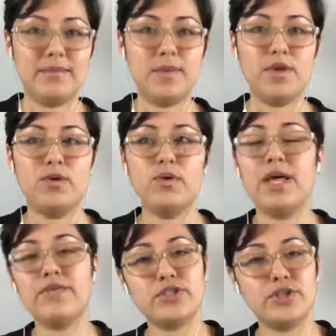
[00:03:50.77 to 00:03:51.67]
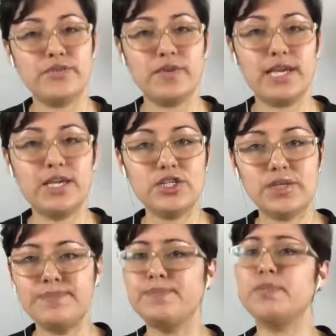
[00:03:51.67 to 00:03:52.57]
Maybe you don't have a
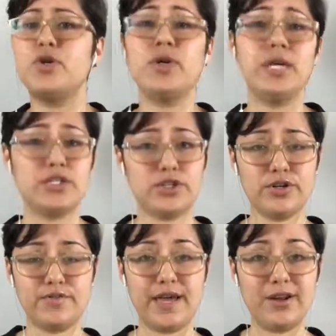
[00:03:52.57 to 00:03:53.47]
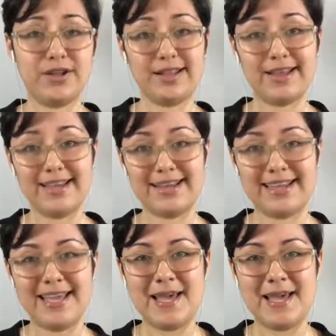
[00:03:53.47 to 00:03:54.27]
certification, but you can get certified online.